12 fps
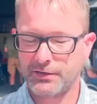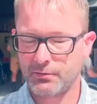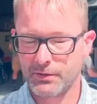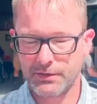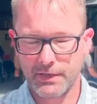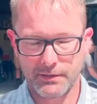to
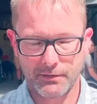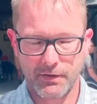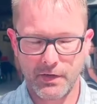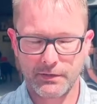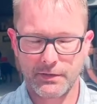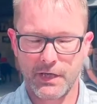a sense of
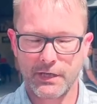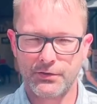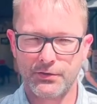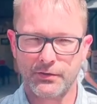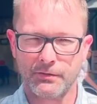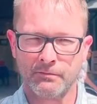
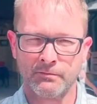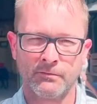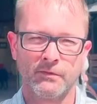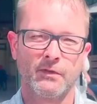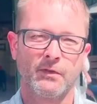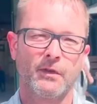isolation,
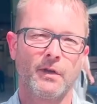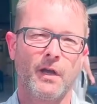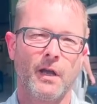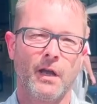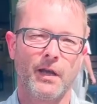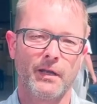uh,
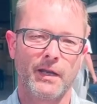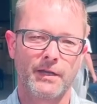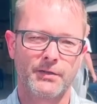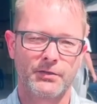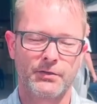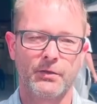led
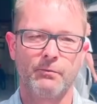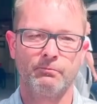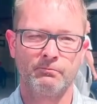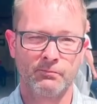to some,